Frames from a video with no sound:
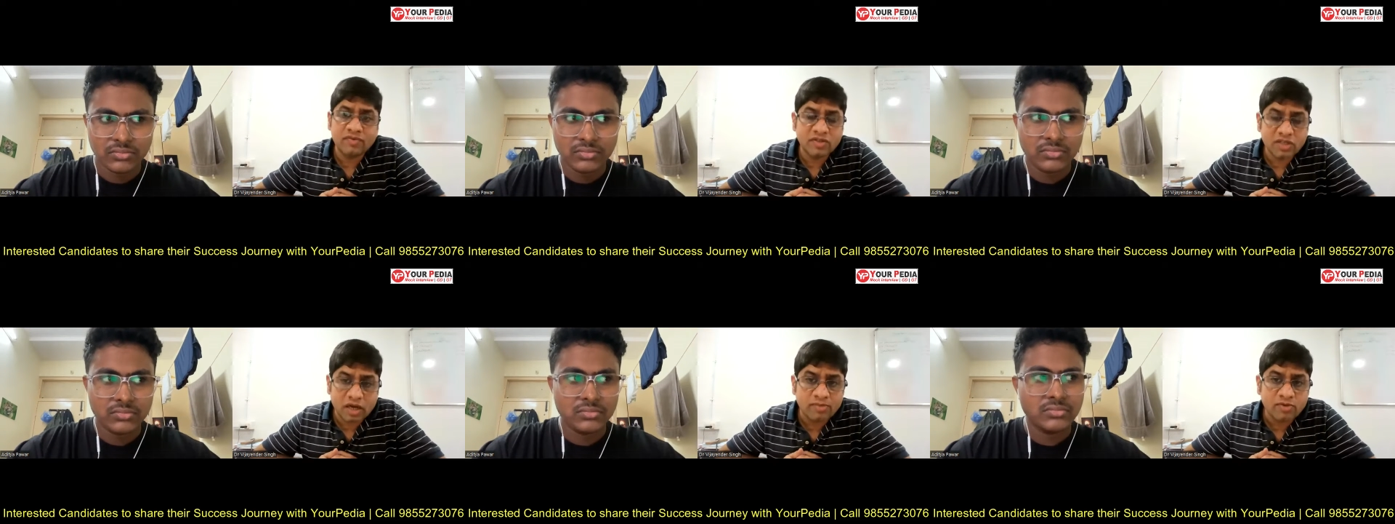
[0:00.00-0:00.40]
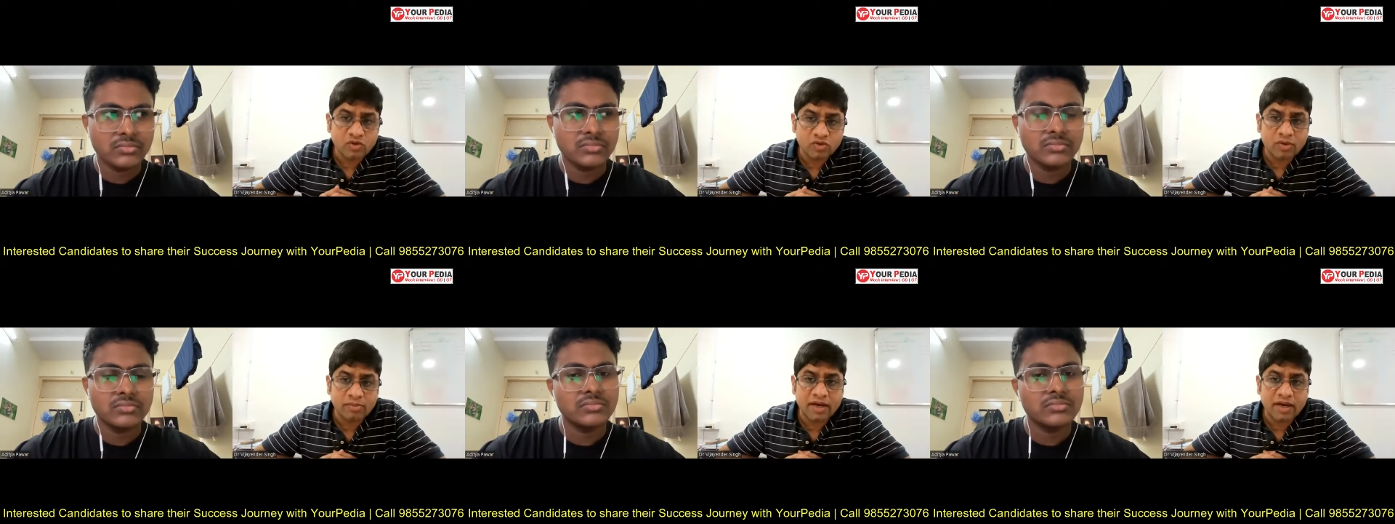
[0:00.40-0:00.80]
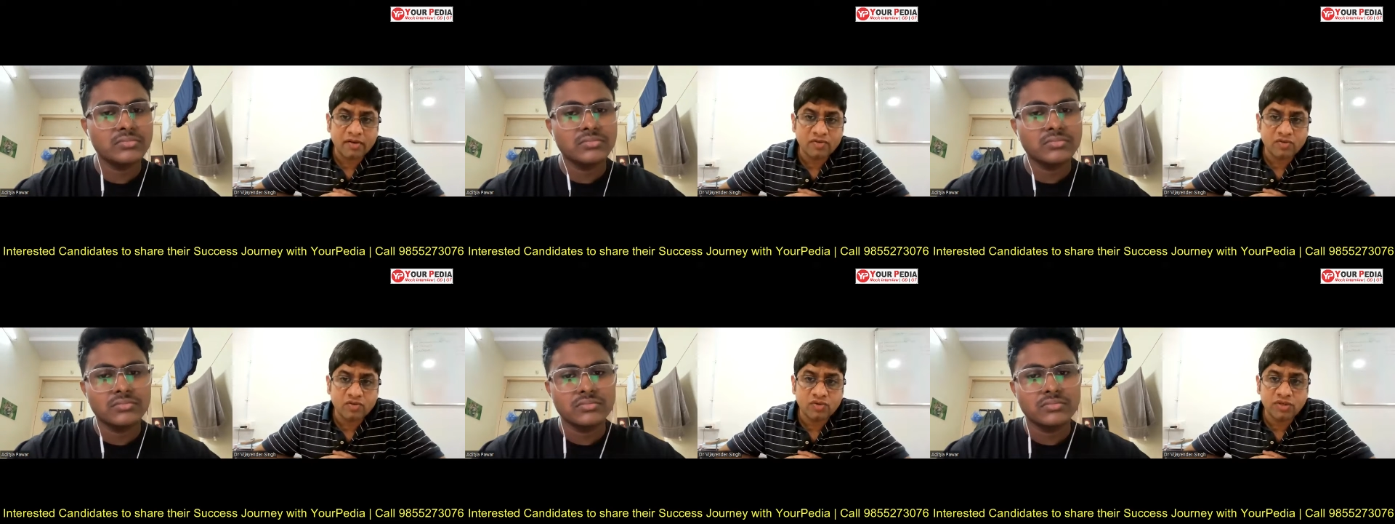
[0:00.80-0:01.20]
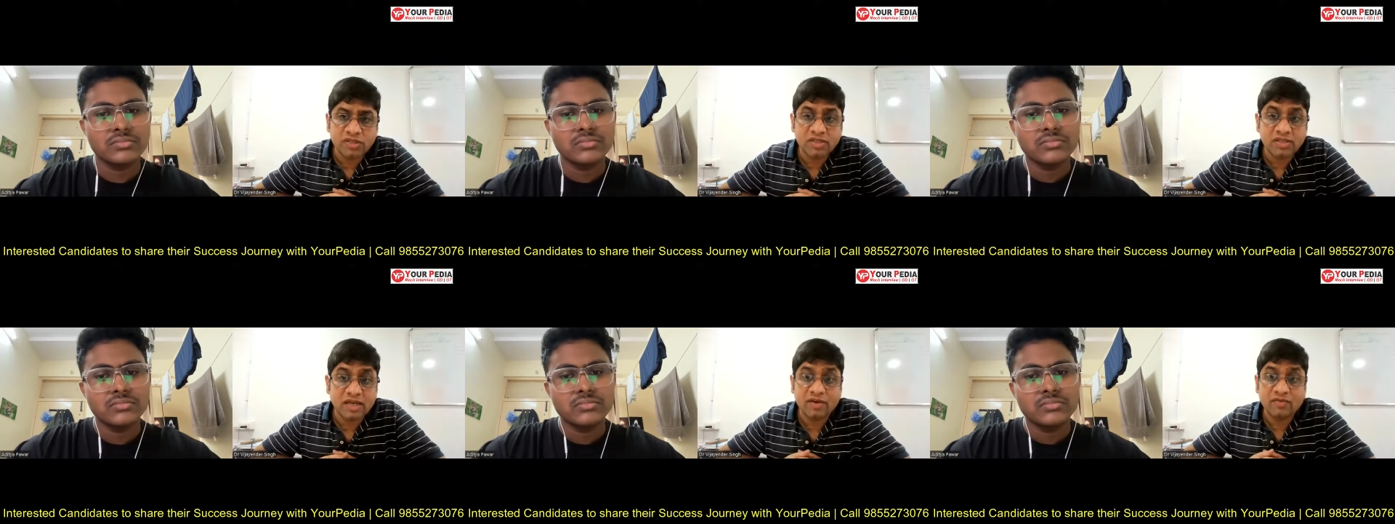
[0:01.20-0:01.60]
Speaker 1: something which comes to the mind of
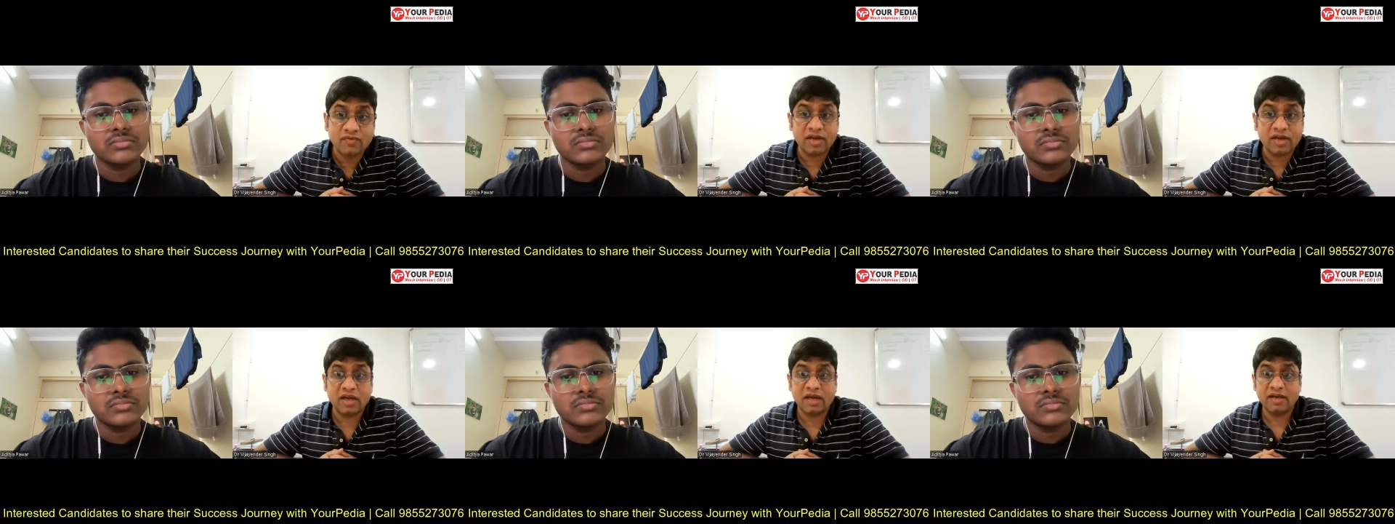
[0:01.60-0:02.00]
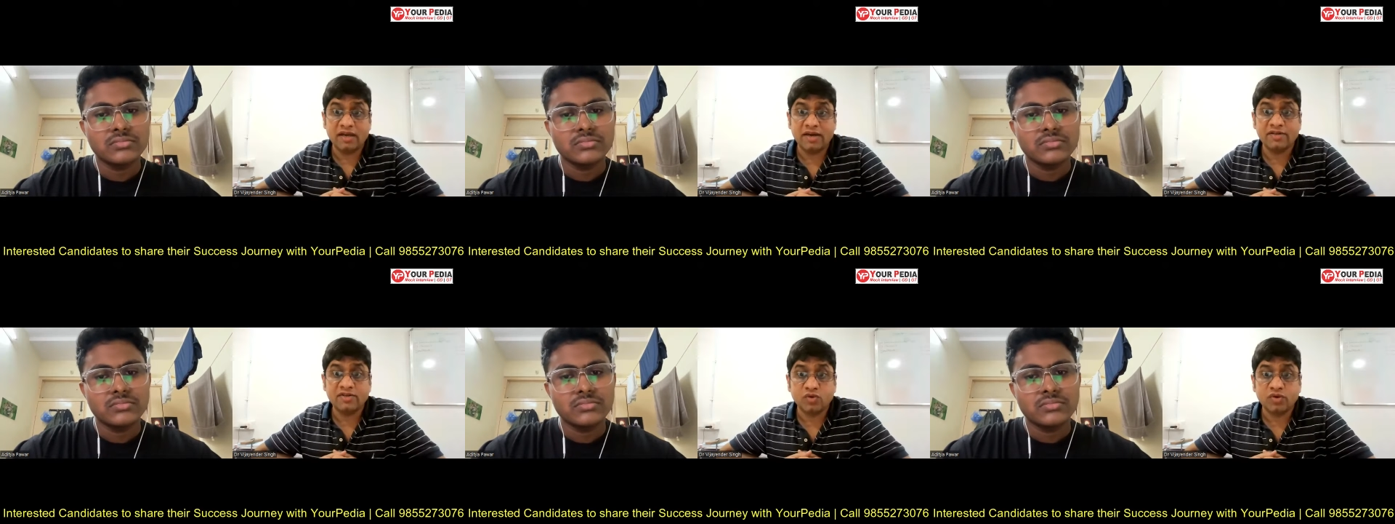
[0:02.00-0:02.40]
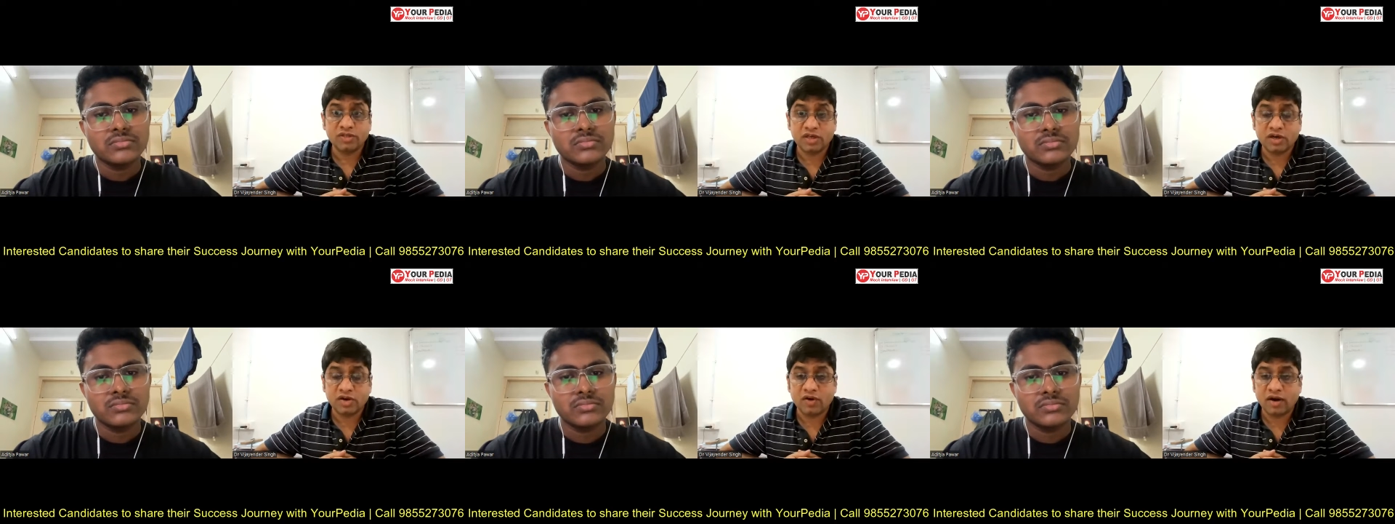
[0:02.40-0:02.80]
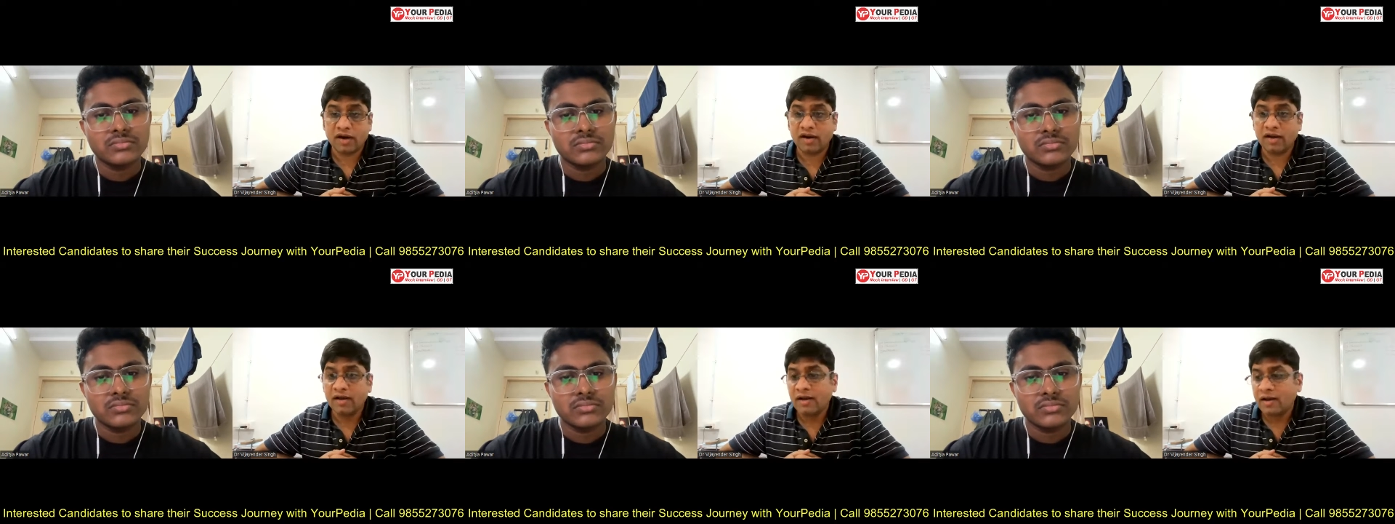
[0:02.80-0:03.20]
students is like very high GATE score is
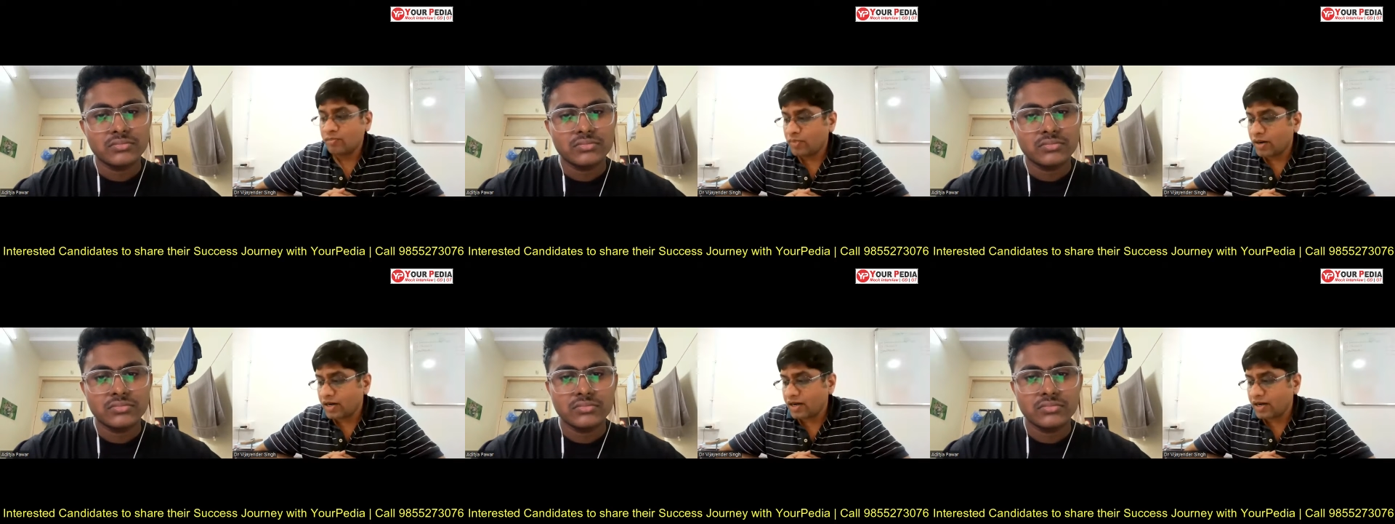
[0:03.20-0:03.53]
required.